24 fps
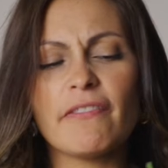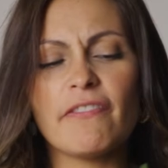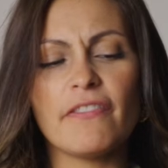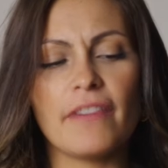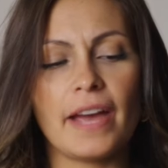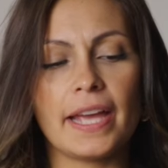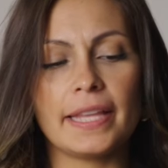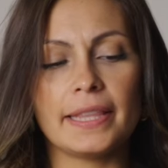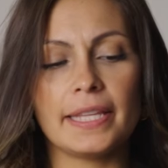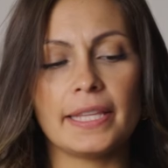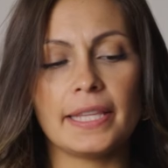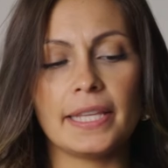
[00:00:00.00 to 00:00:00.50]

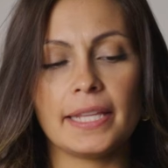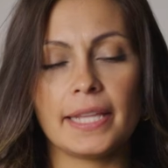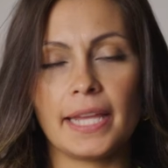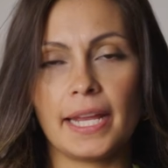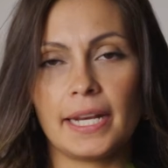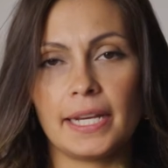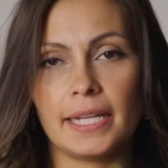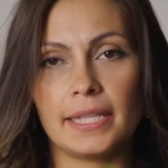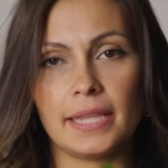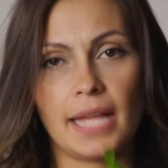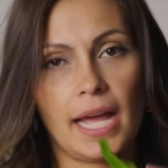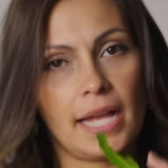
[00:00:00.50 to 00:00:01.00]
find it in
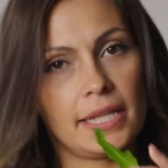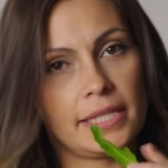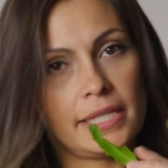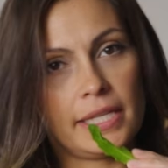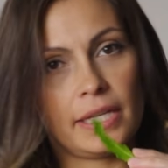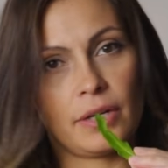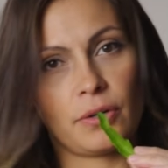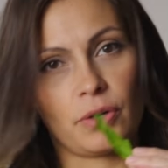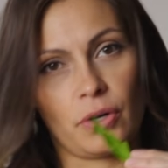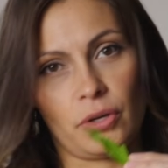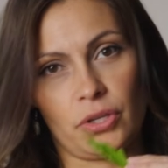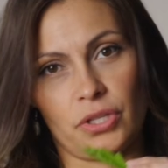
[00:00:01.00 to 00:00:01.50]
any
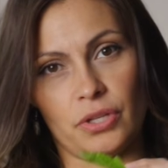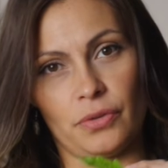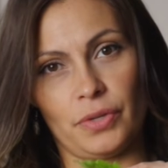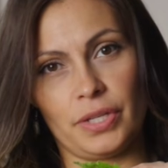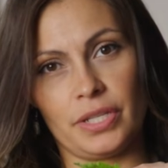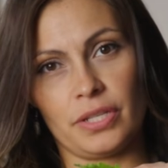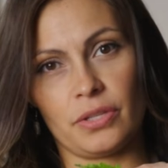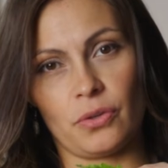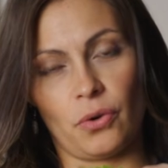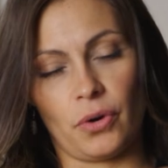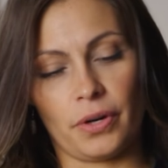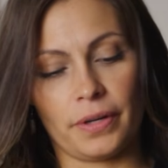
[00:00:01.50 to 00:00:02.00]
Latin grocery
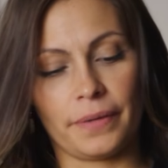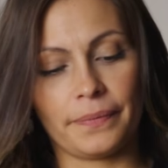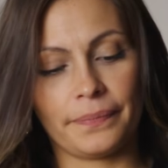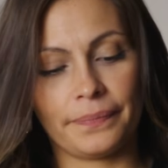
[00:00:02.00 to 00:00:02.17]
store.